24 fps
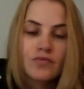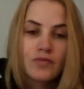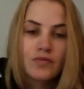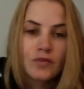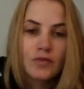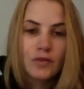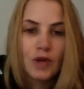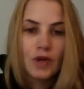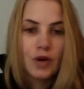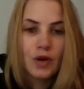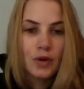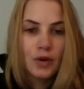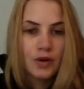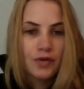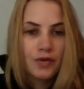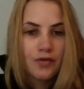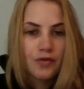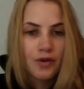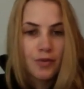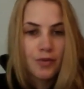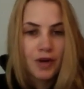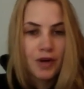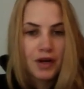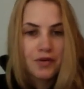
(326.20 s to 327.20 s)
Oh, and for
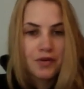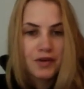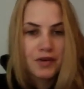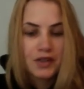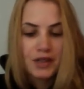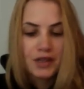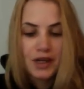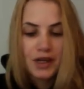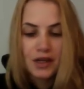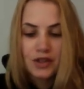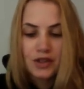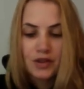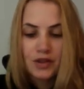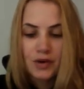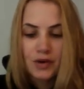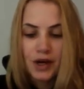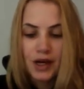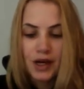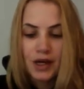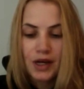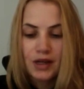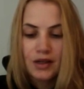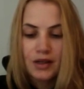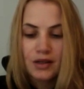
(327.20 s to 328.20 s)
breakfast I also
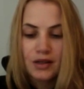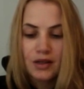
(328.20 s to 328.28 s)
had